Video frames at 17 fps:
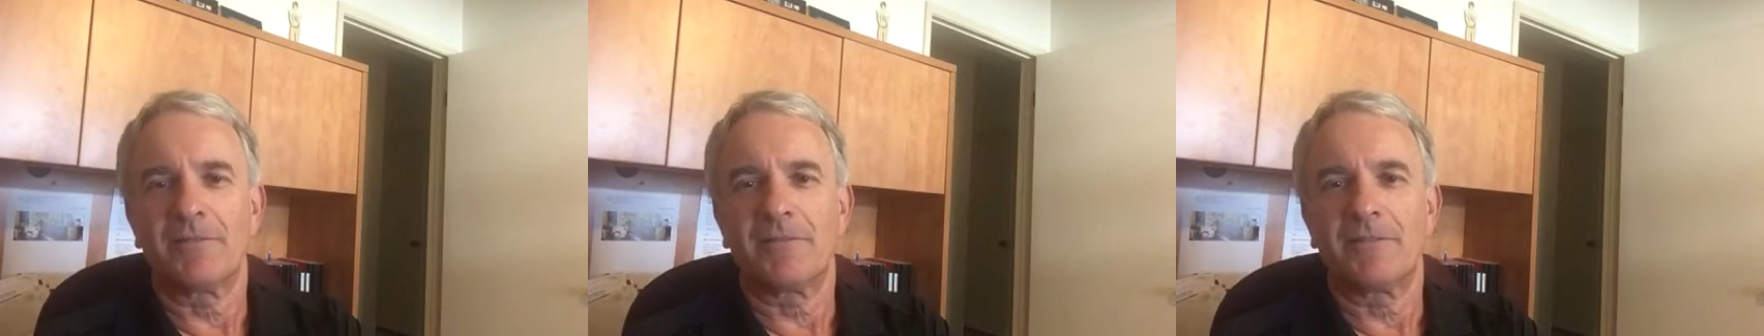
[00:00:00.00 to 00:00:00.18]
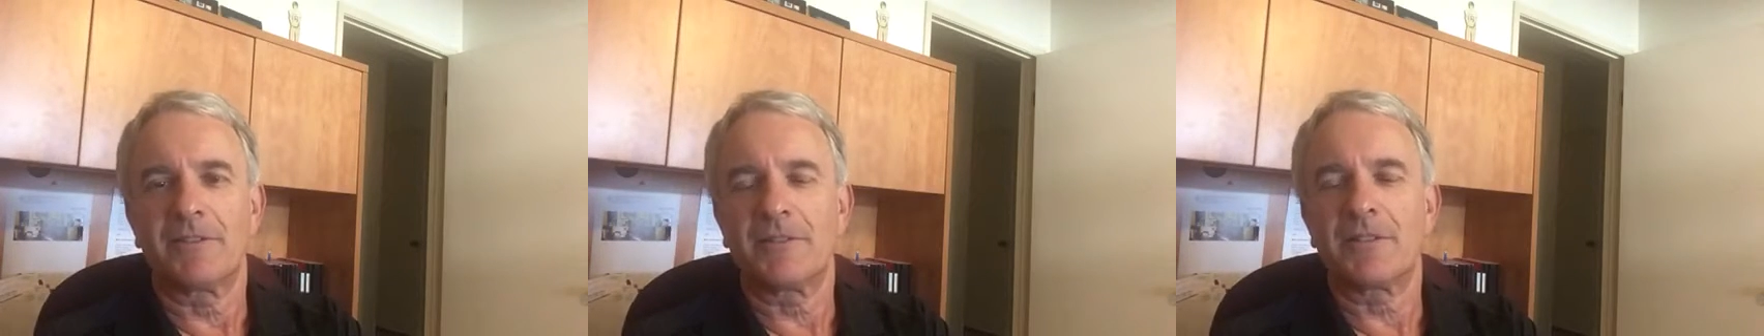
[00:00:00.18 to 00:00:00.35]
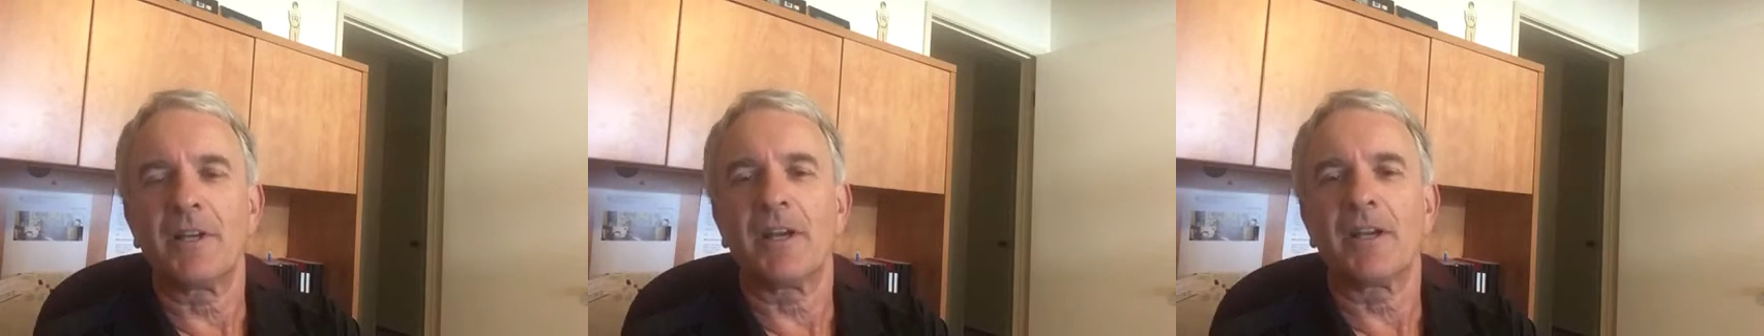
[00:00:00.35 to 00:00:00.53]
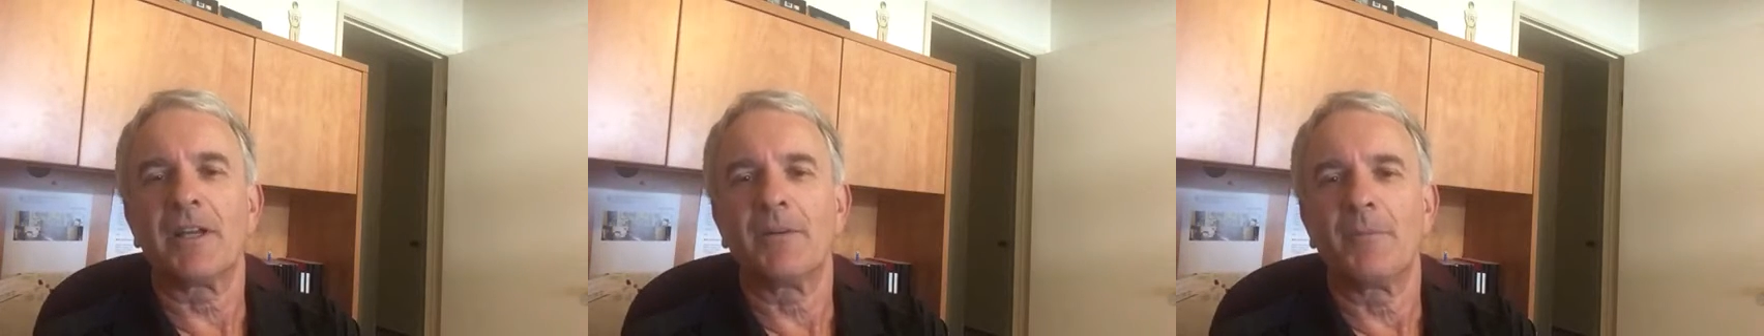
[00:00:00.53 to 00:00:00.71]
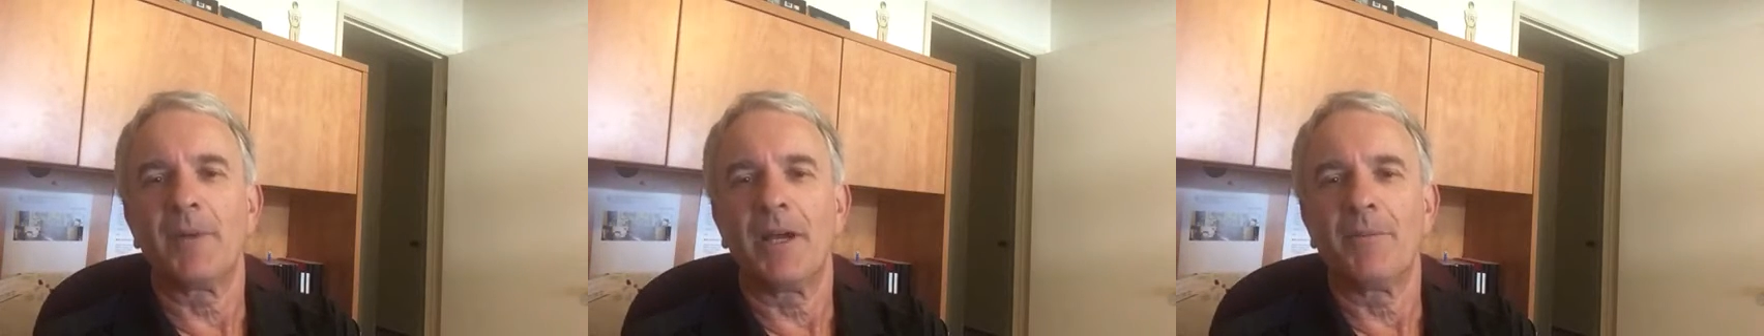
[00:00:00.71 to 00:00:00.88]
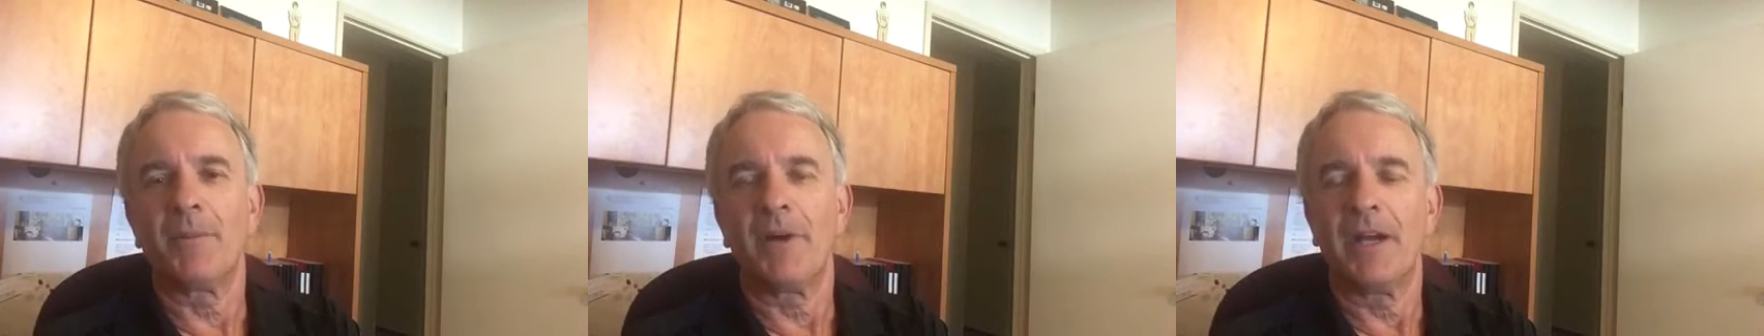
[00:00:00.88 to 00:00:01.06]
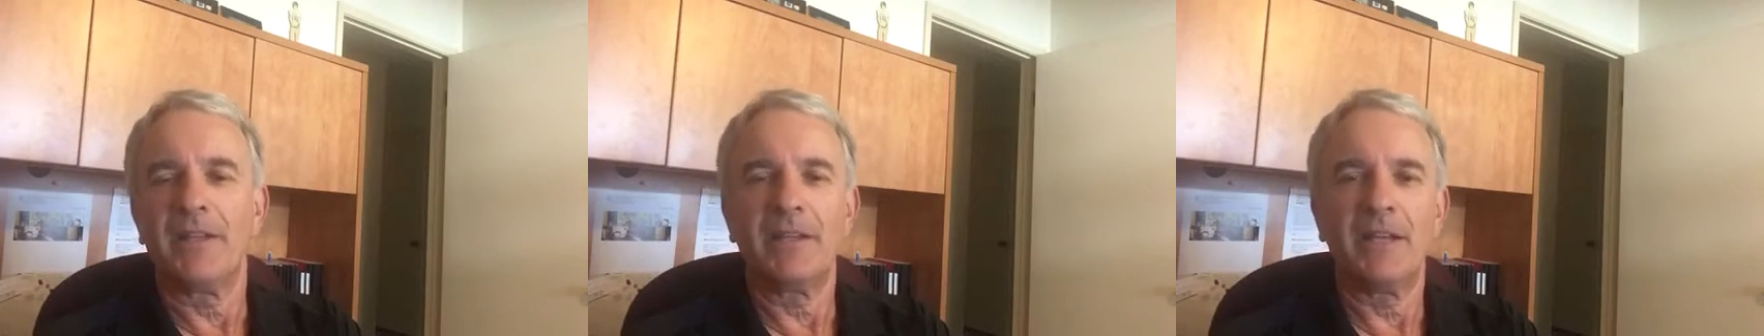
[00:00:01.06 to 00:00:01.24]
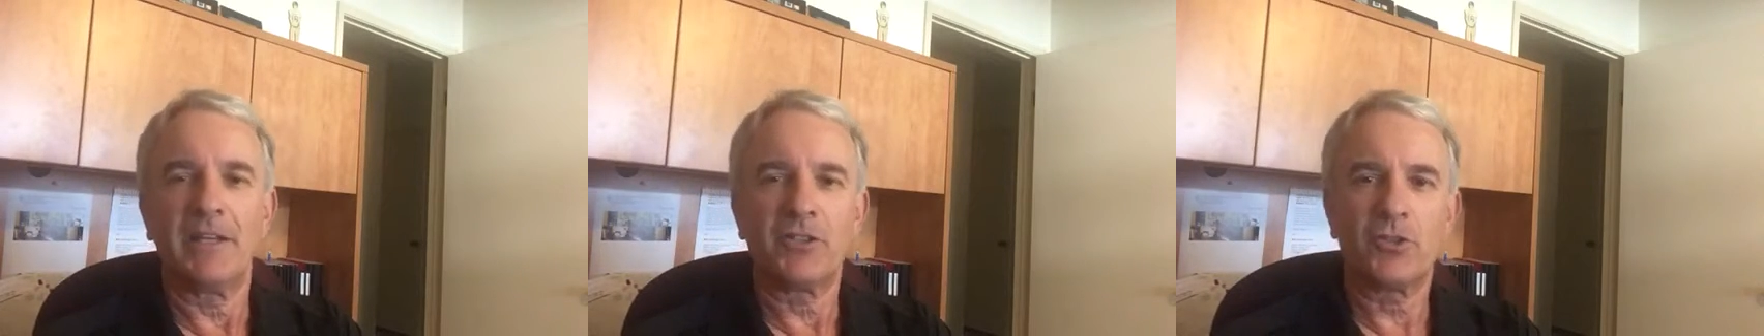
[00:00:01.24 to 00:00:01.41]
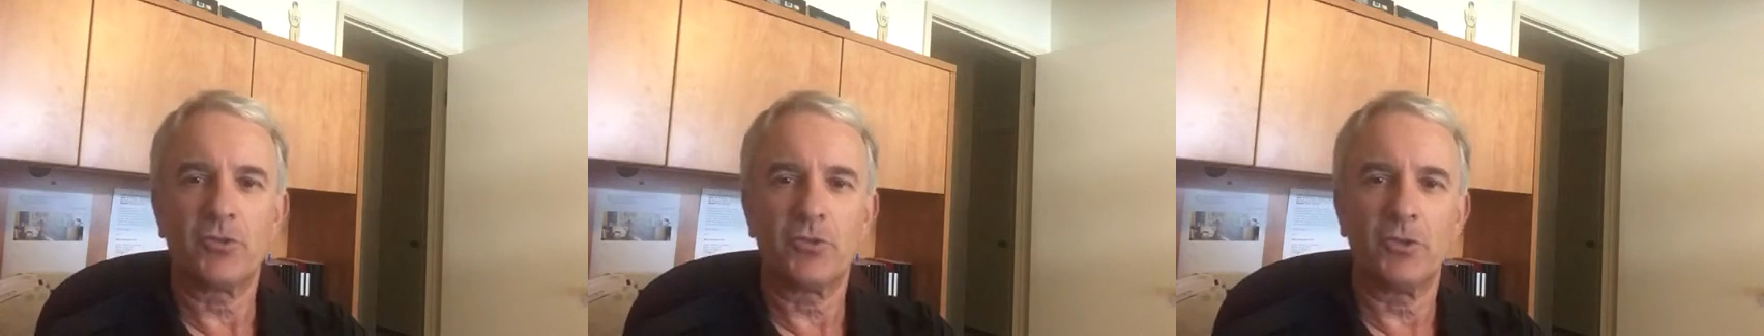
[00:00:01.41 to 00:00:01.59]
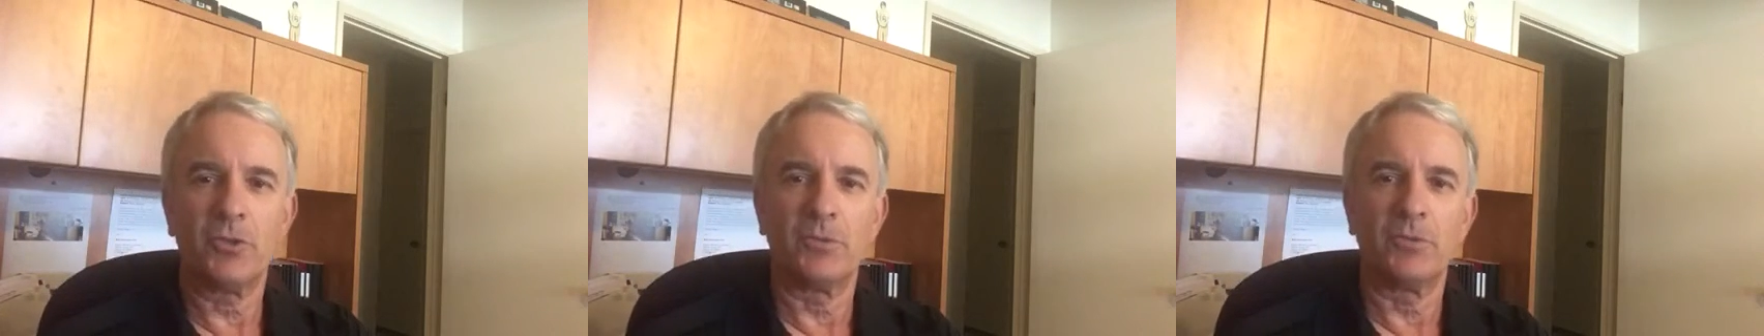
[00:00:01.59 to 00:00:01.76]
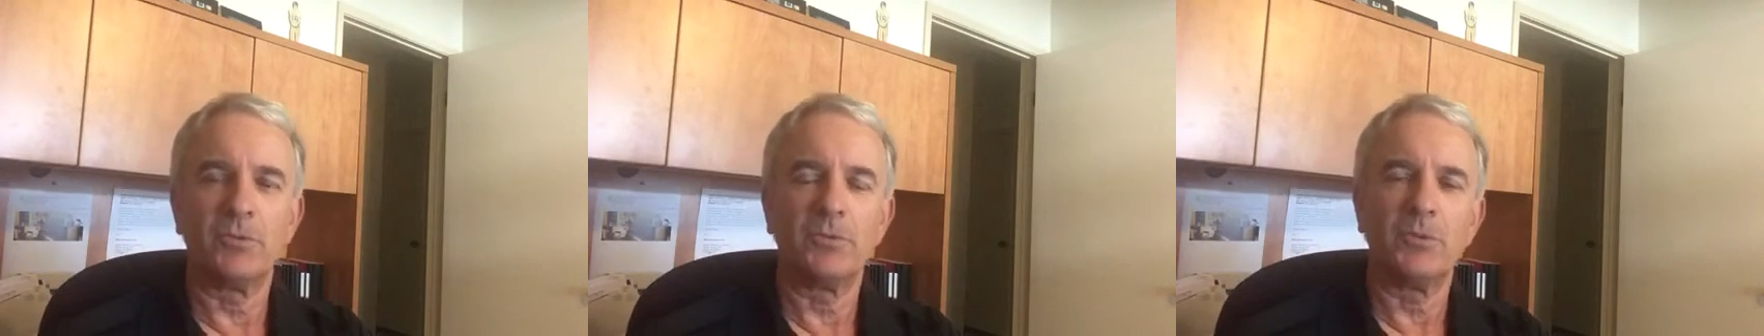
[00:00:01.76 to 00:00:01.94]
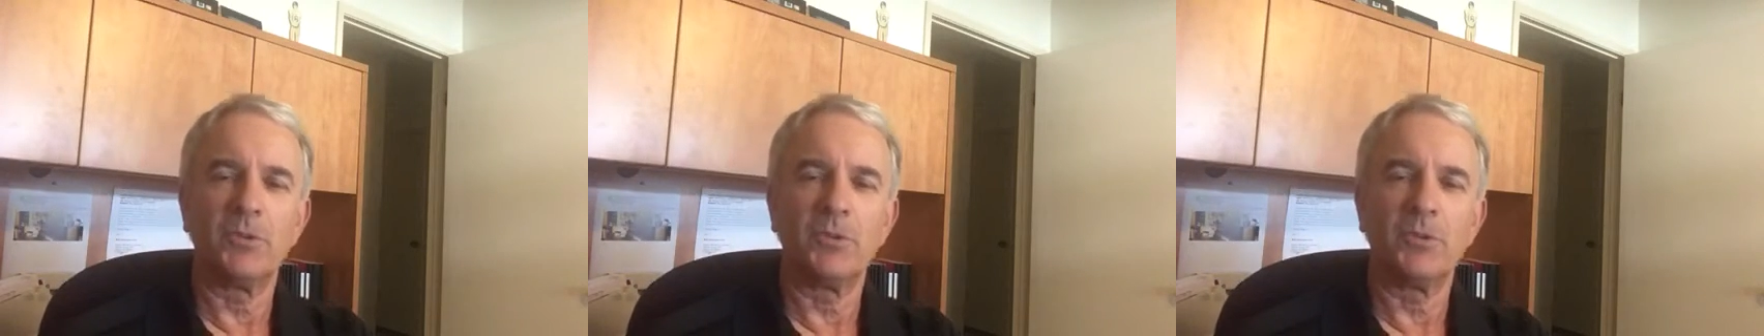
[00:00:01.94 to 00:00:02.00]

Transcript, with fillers: stuck in my mind. That's true.